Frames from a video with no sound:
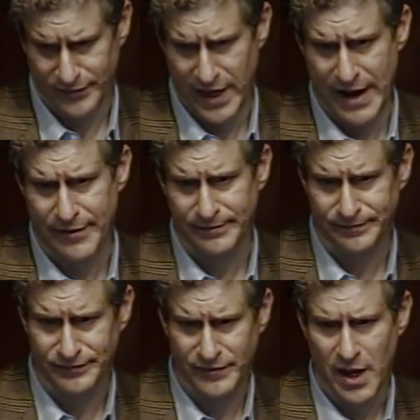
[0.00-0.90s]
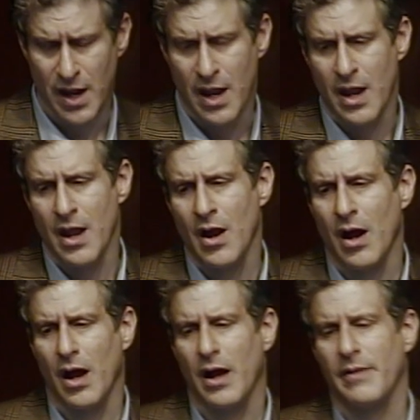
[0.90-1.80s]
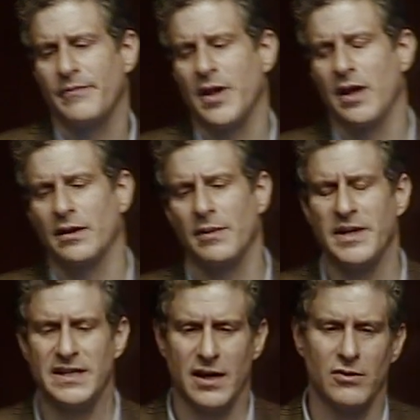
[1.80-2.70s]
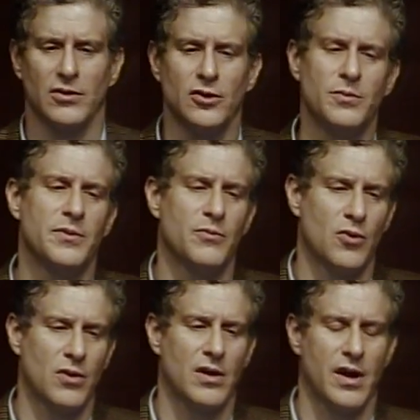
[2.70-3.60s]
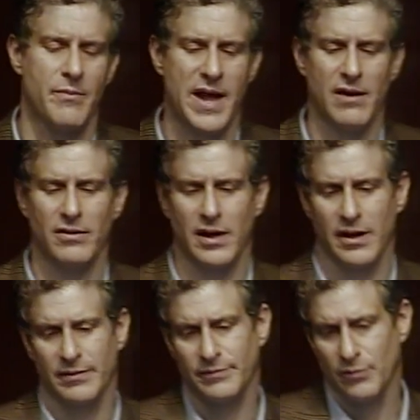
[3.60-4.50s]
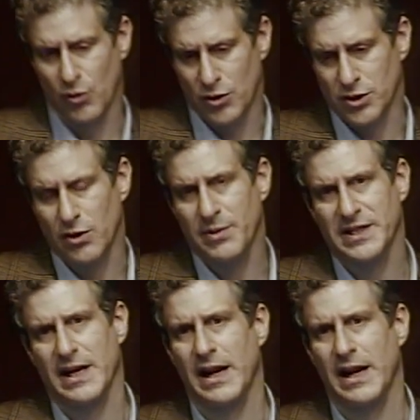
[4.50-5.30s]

Now, um, let me tell you a little bit more about um, Moore's law, because uh,